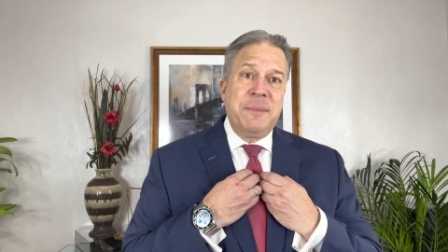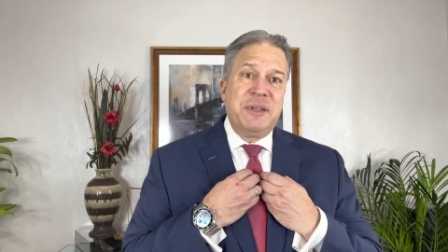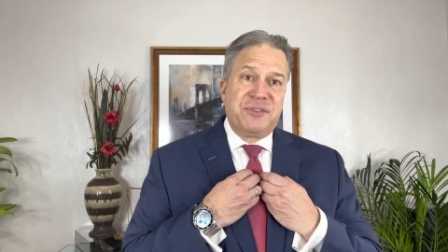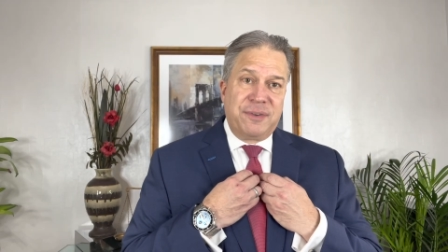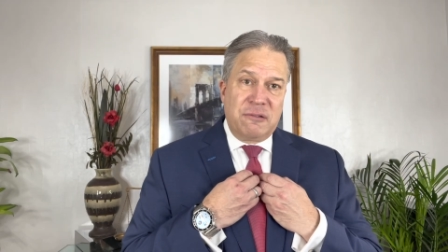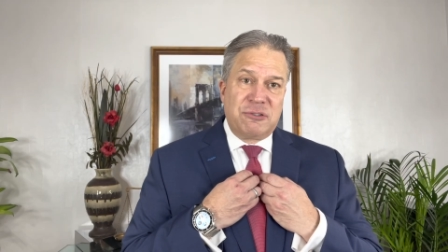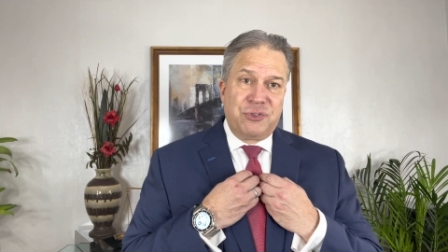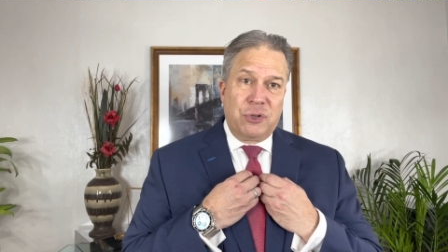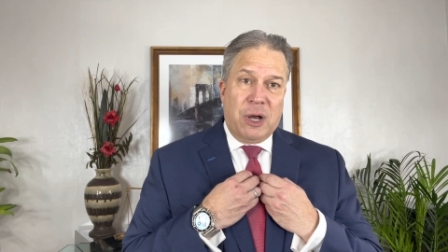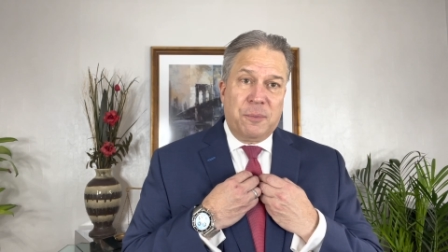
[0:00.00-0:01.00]
is Phil
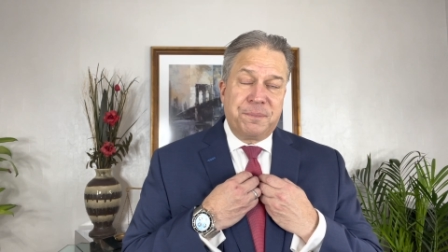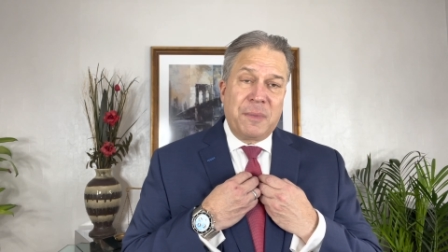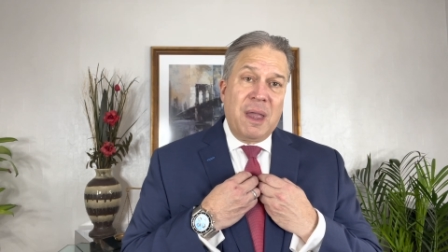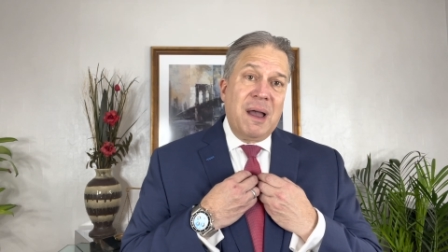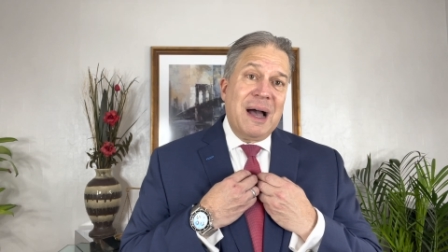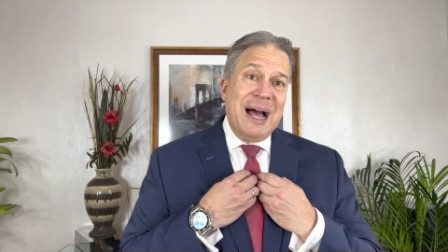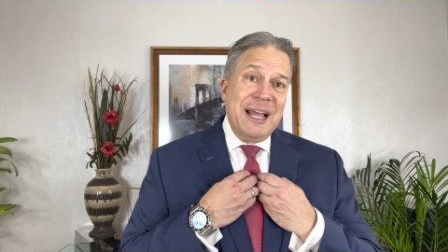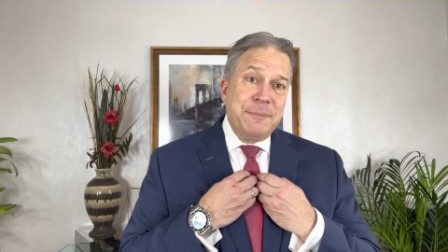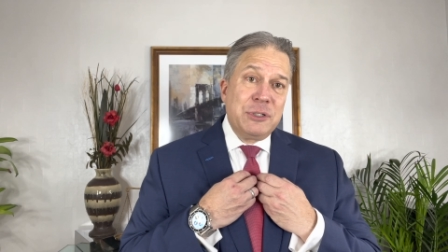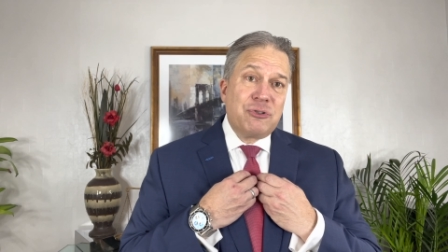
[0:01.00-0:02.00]
Rizzuto.
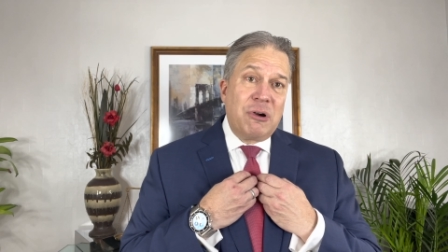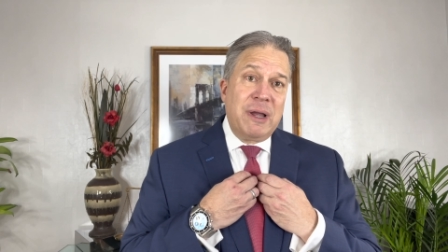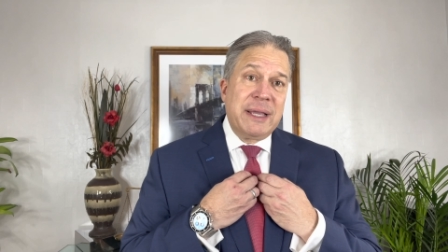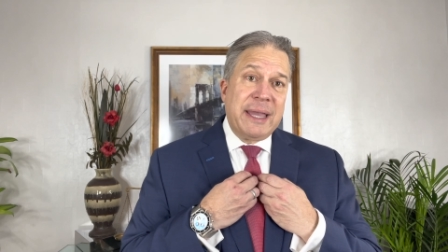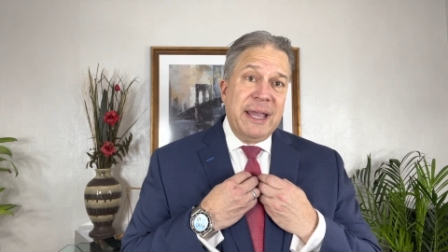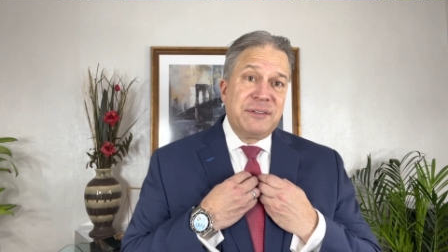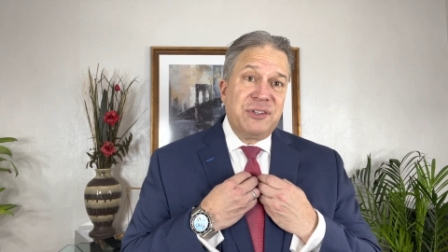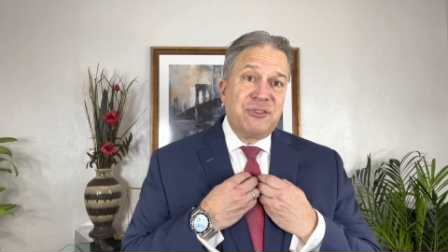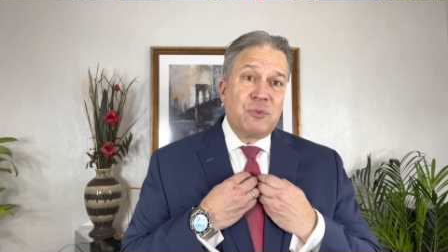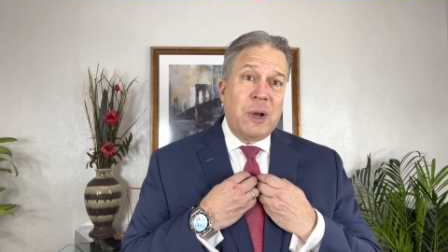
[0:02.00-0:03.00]
I've been trying
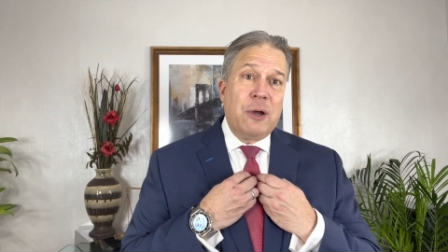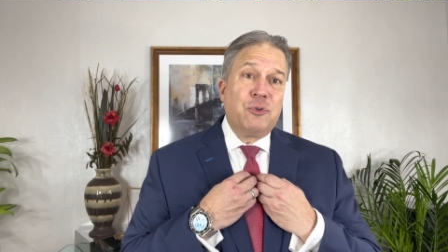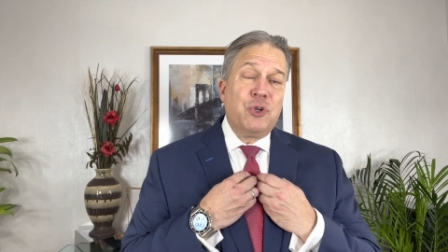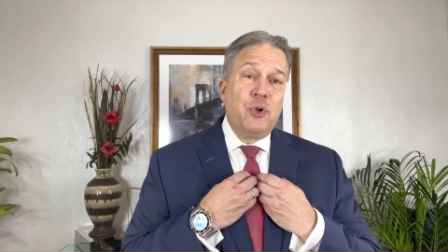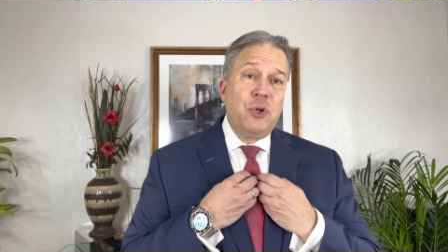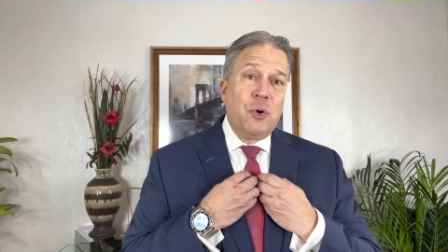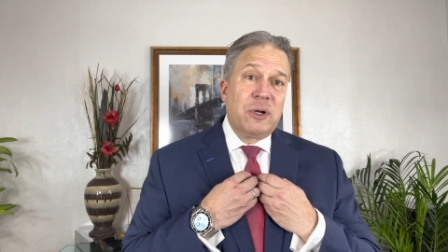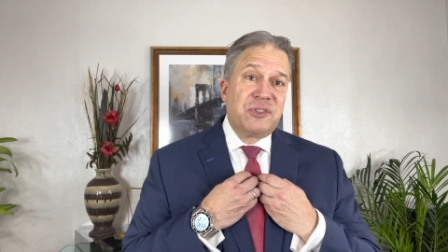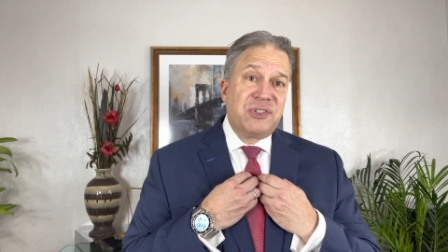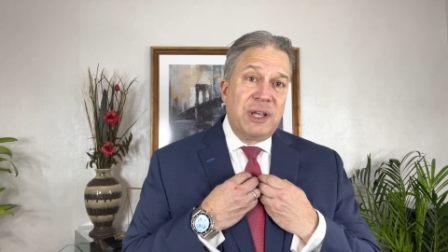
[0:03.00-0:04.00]
cases throughout New
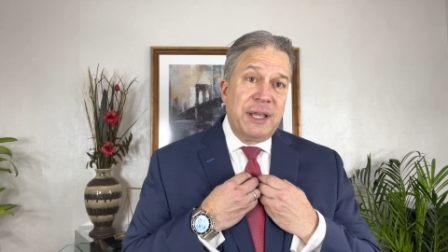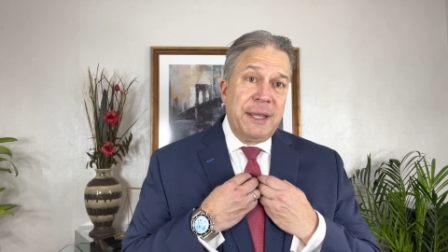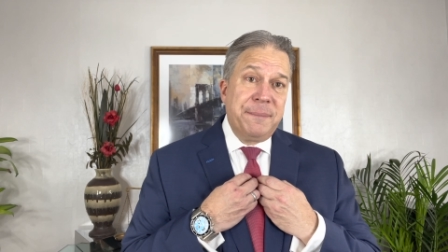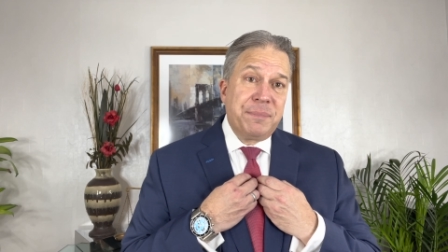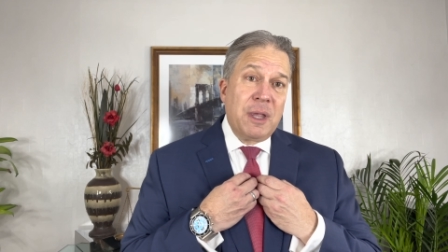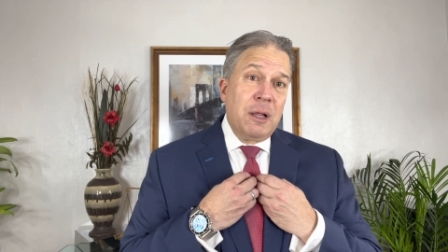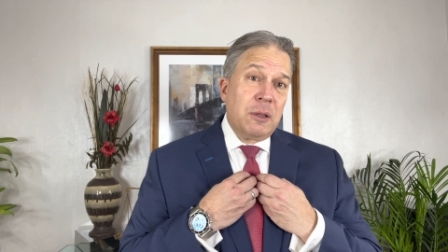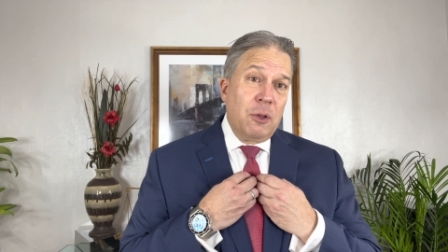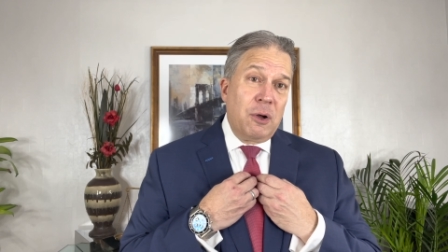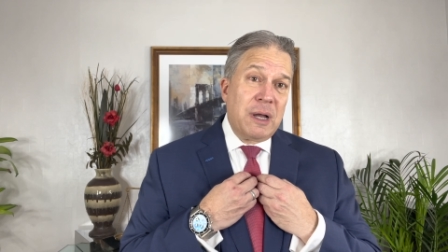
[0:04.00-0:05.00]
York City,
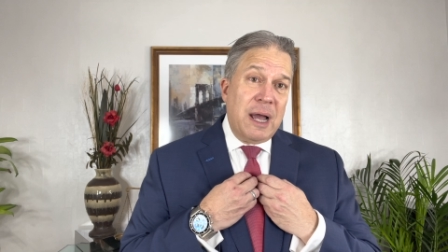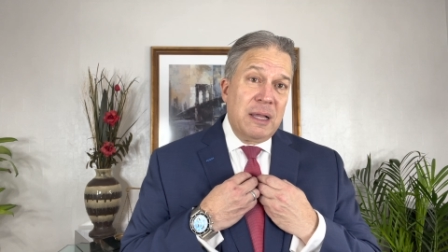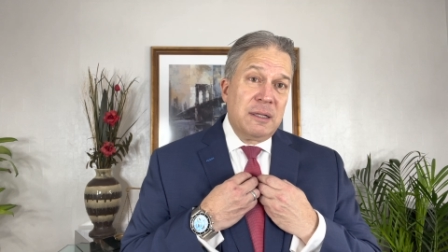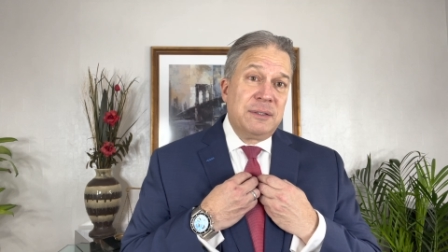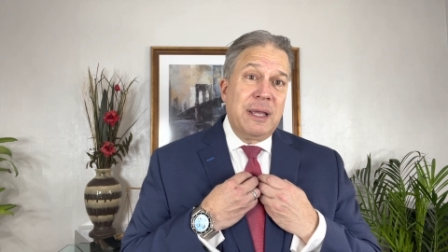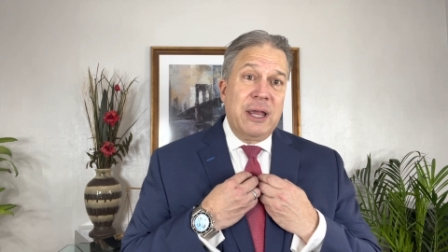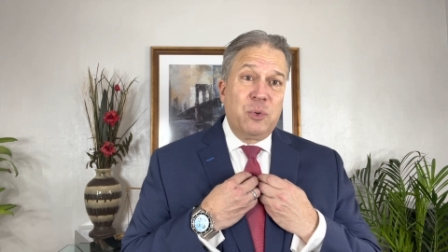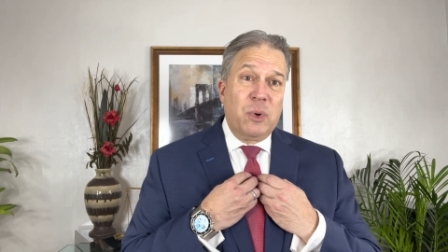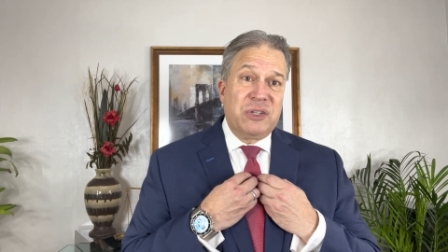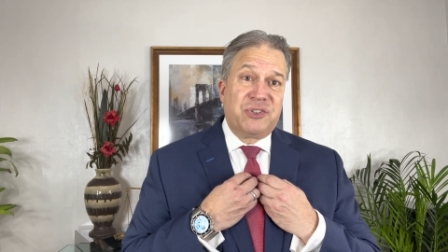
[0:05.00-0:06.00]
Long Island, and
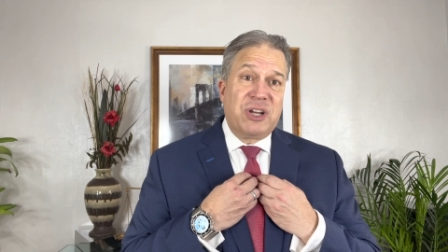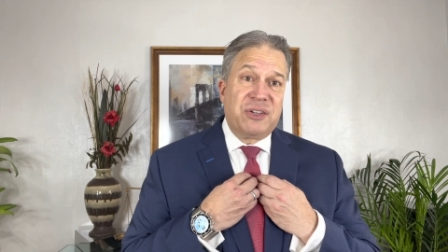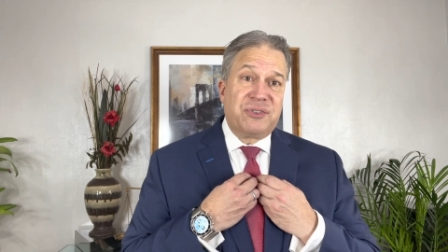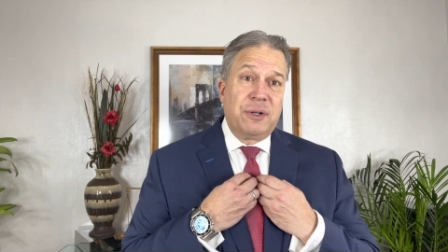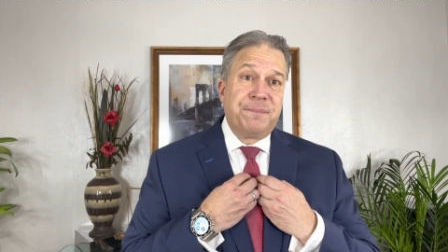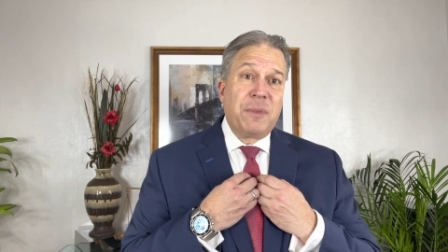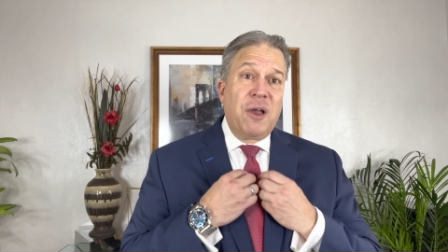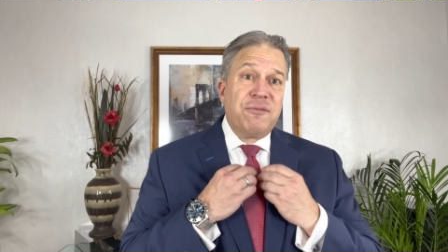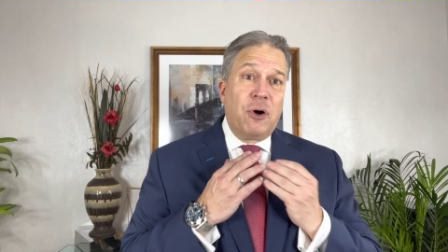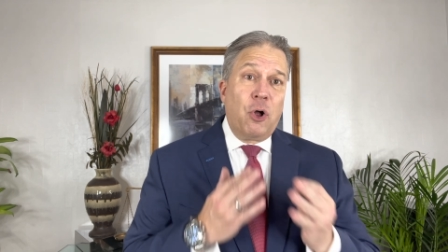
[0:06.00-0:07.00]
Westchester
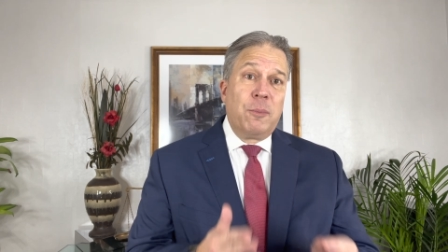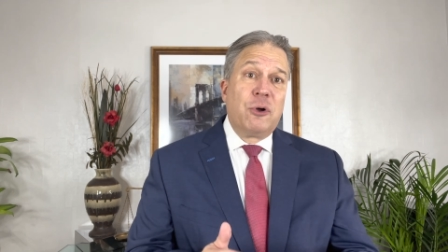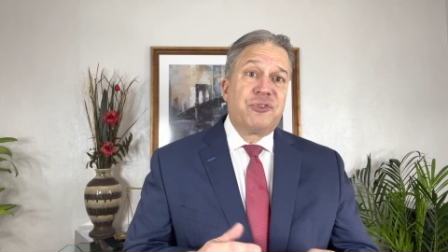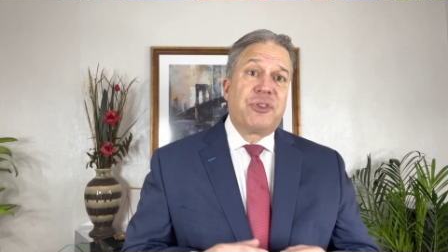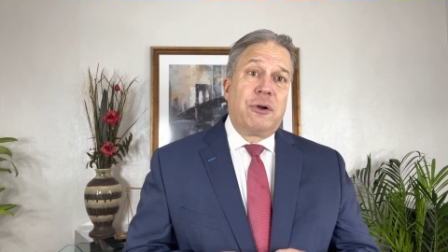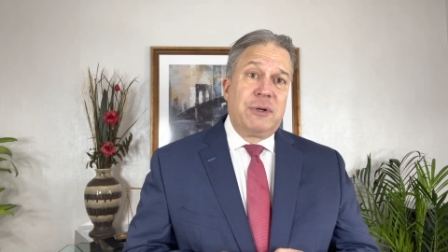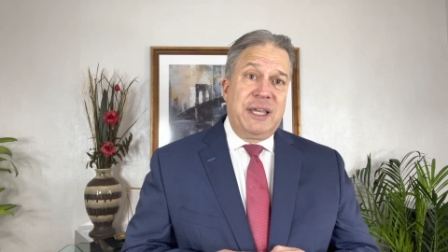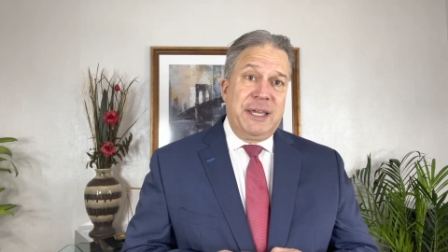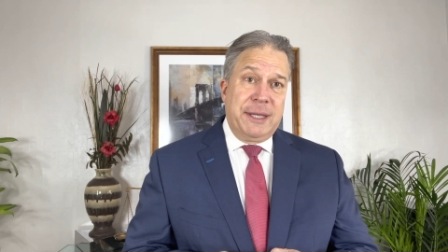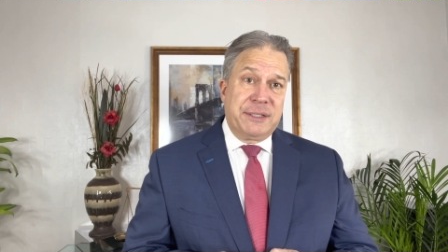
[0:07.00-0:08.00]
for almost 30
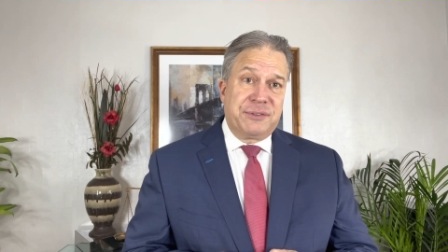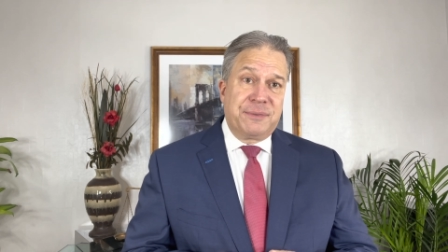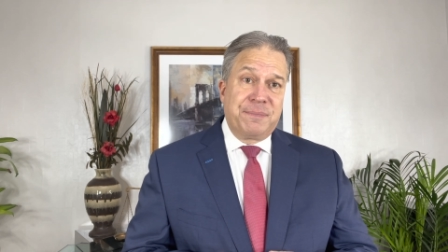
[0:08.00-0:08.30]
years.